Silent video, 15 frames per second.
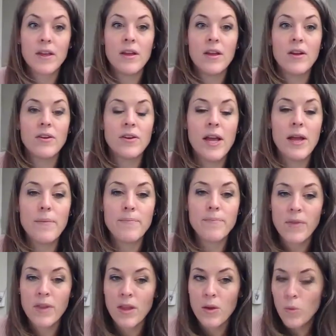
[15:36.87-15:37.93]
Okay,
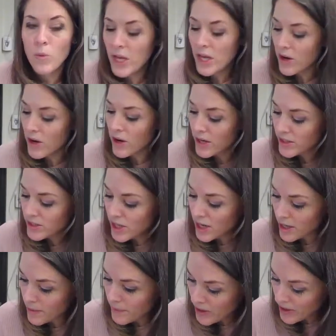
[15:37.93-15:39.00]
we are going to
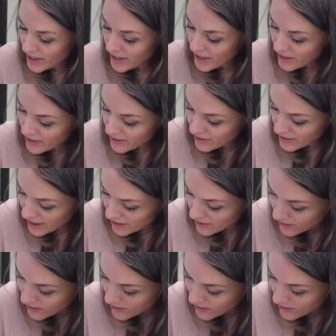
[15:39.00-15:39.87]
talk about again the lateral